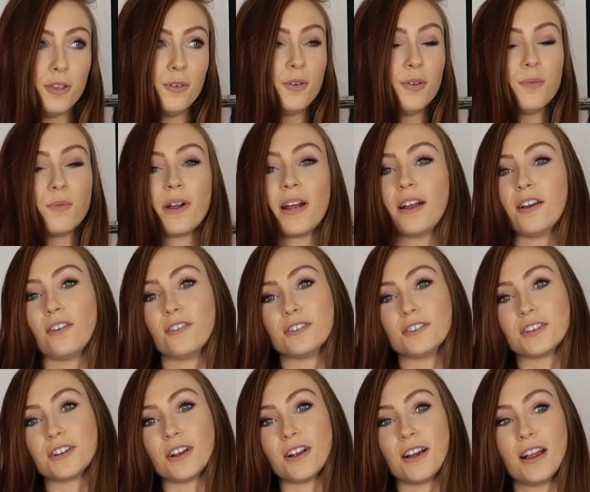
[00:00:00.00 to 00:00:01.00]
You can wear it
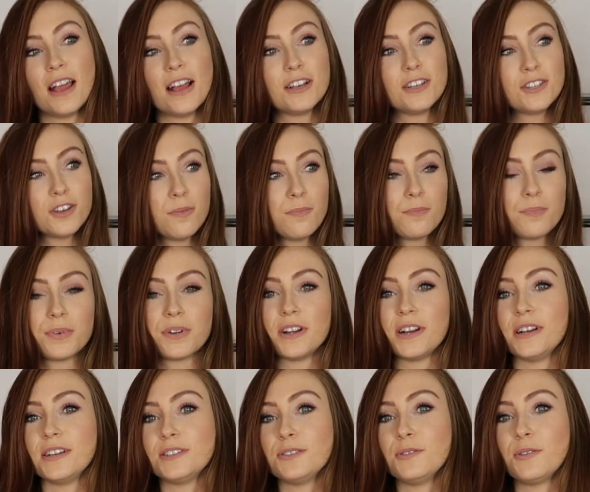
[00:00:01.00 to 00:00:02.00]
under
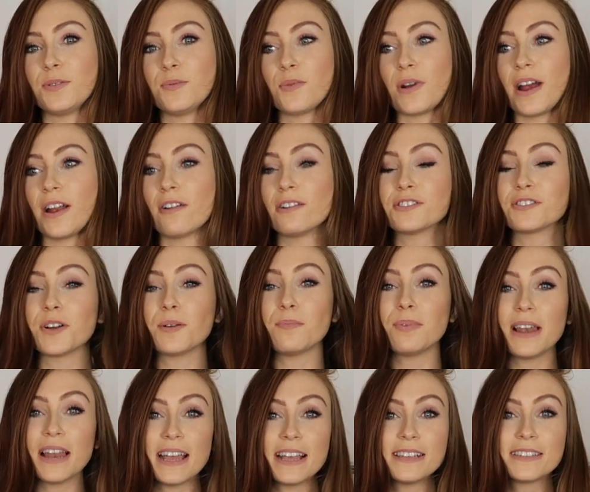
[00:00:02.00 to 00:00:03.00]
jumpers, you can wear it under a
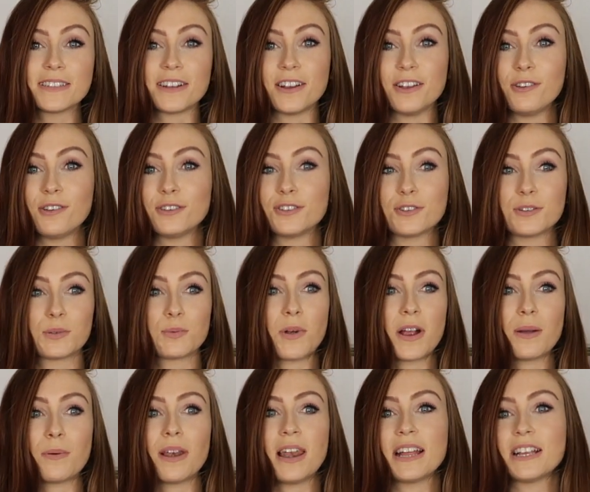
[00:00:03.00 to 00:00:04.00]
blazer, you can just
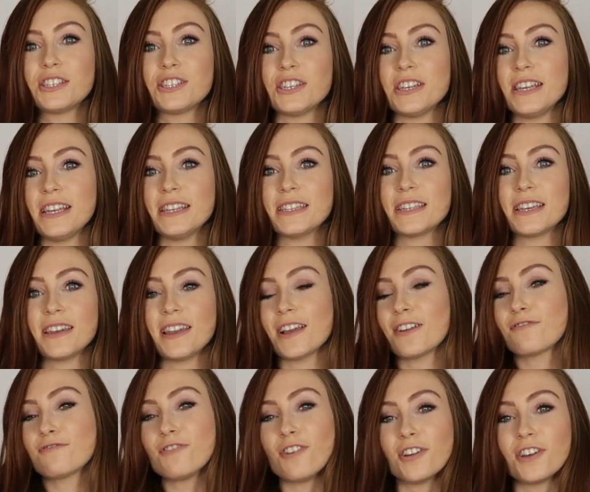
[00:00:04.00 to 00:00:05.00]
wear it with like jeans and
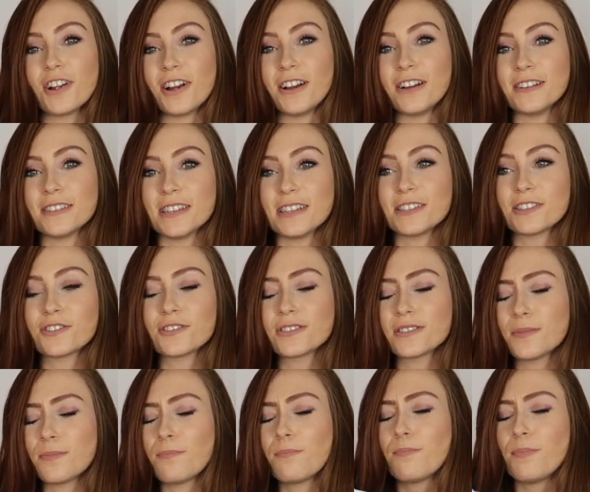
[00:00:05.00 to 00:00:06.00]
like runners. It's
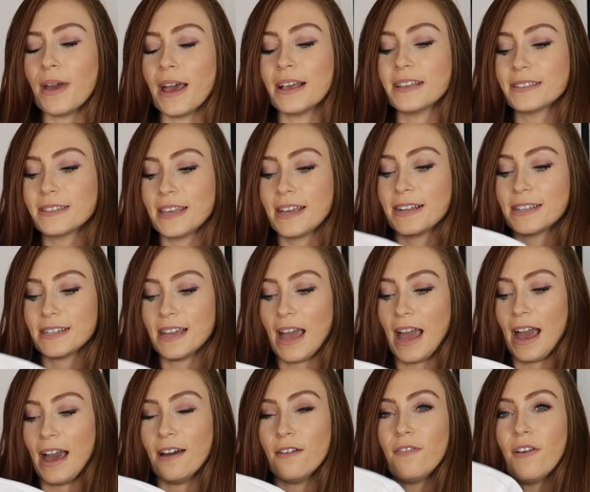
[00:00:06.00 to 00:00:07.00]
just the best thing to
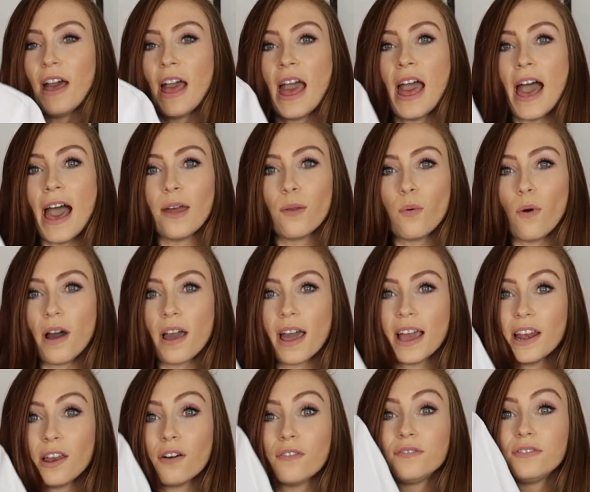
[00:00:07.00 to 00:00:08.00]
have. And
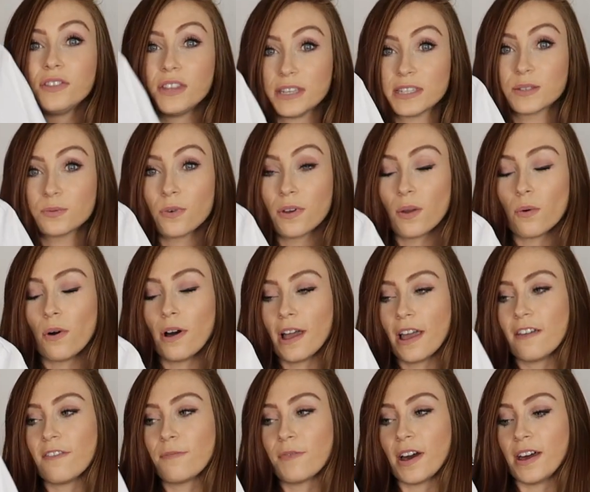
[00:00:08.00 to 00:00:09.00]
why I love this one, and
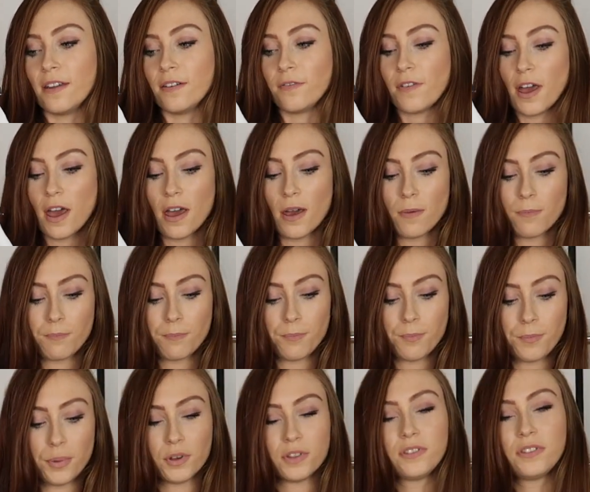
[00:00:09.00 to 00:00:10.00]
why I've kind of
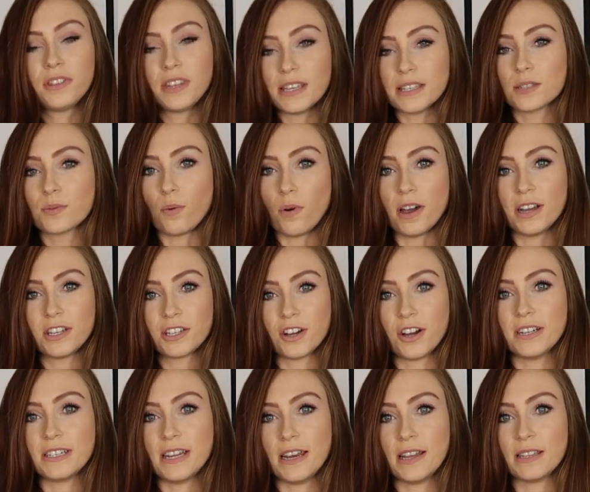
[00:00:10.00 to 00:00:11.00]
put this white
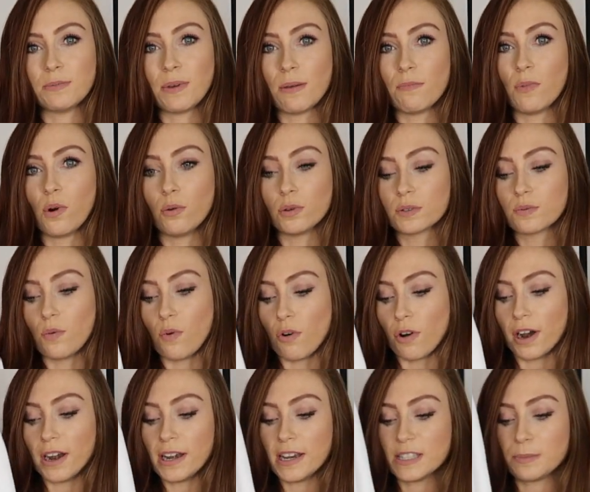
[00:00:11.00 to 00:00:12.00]
shirt in as my most
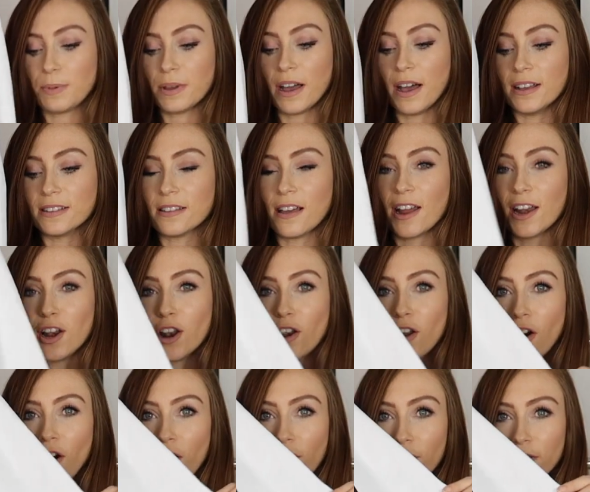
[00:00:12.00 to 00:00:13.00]
worn, is because I
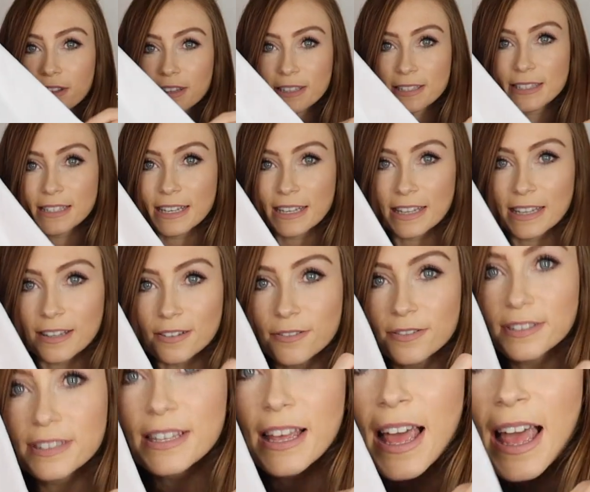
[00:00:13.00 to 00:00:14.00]
love the
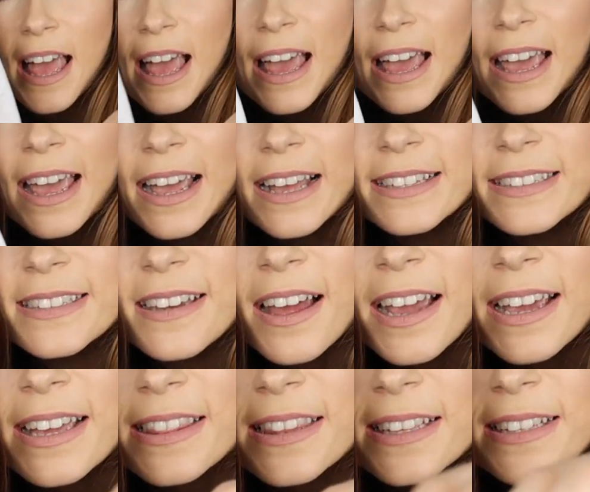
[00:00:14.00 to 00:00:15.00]
sleeves. It's like